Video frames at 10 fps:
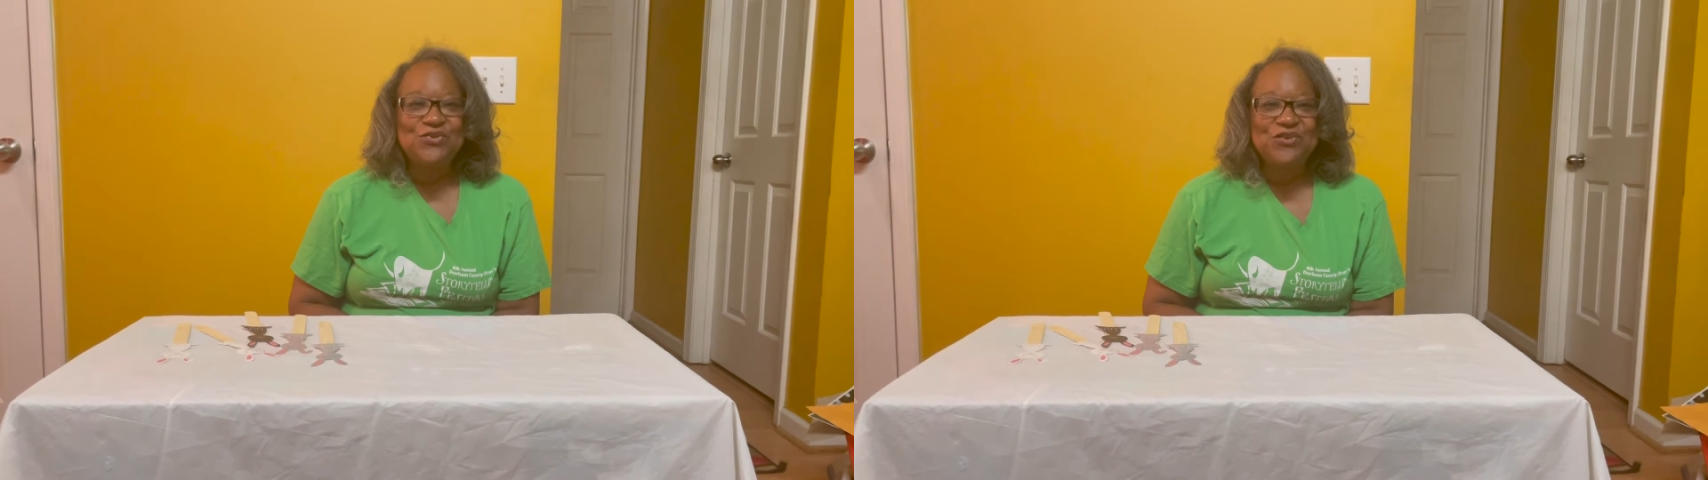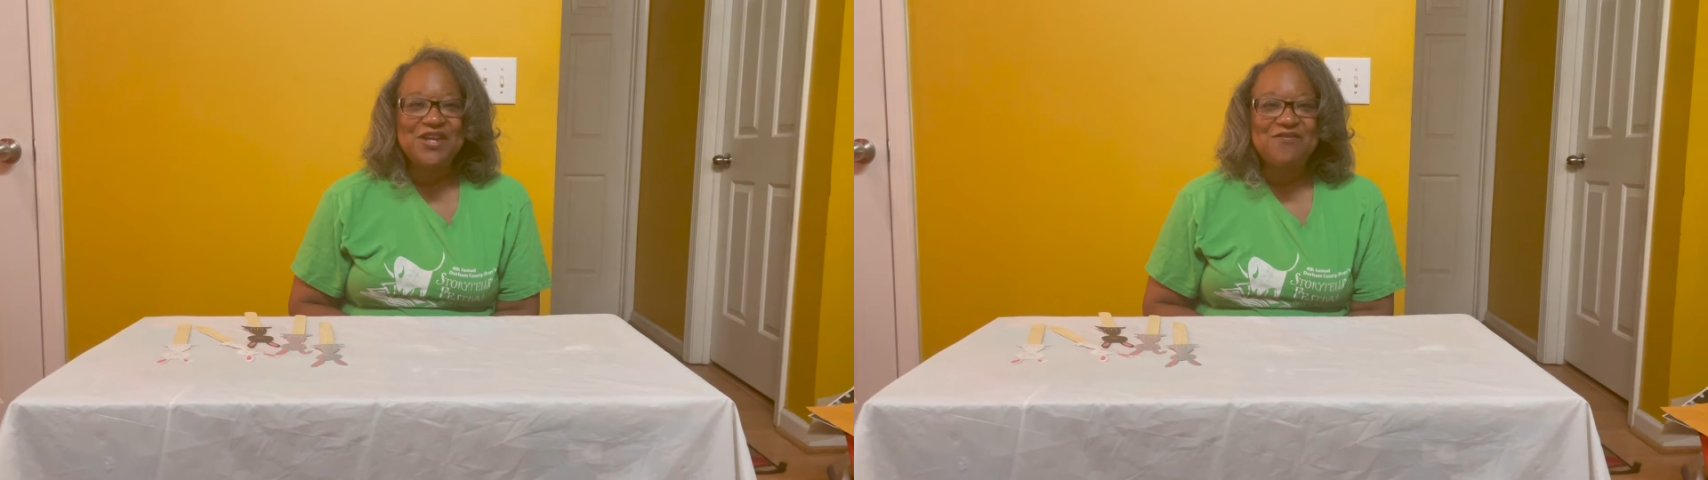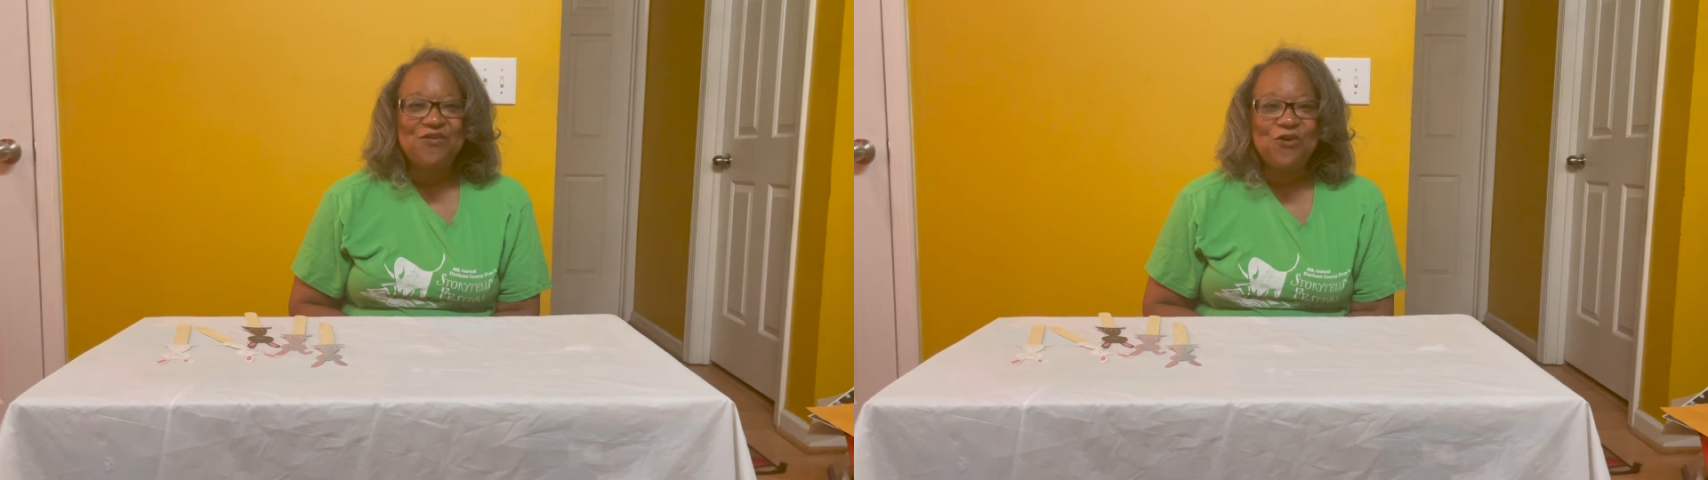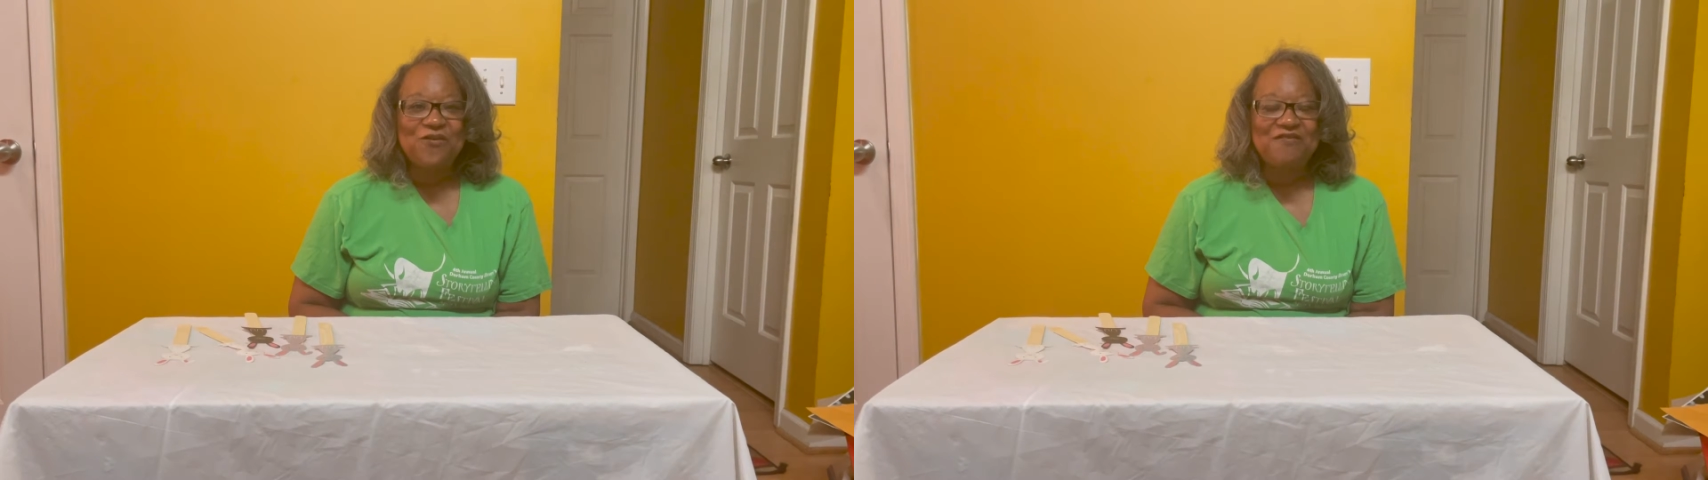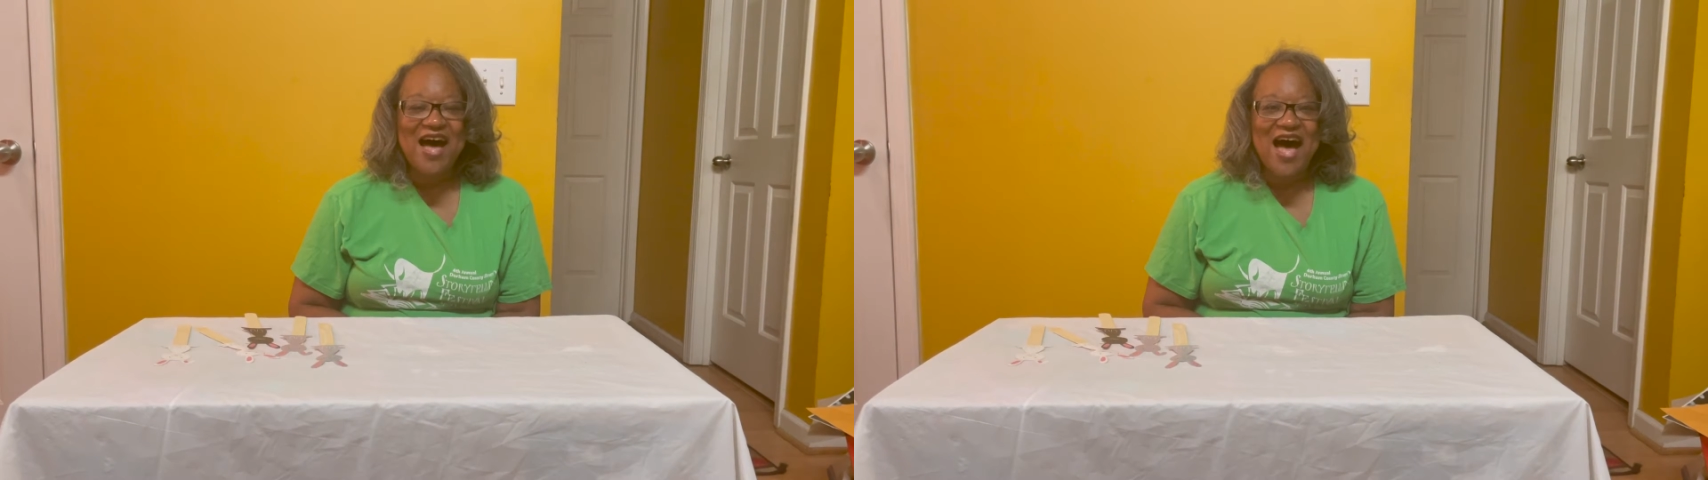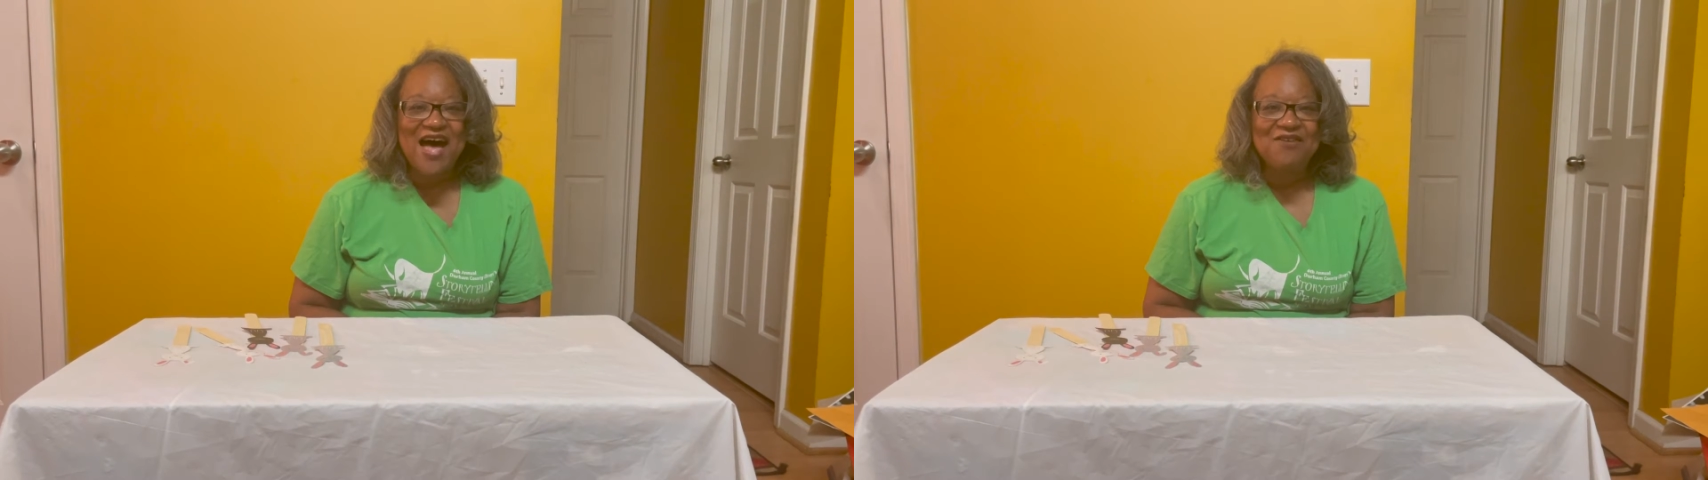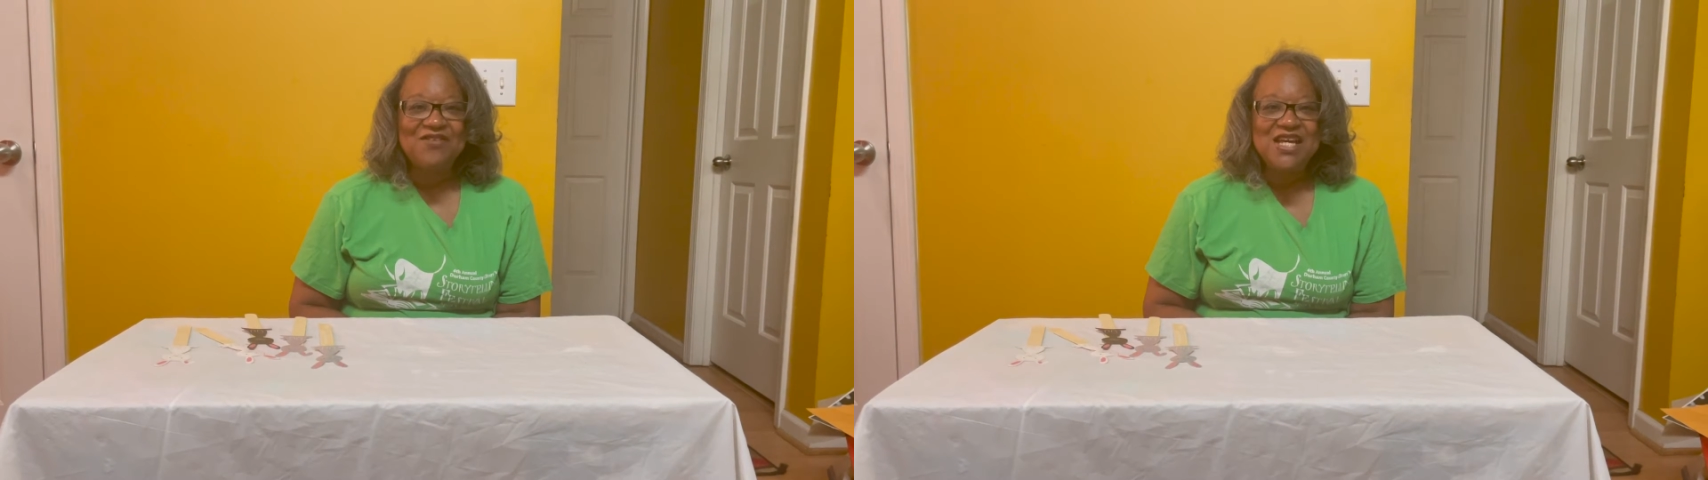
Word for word: three, four, five.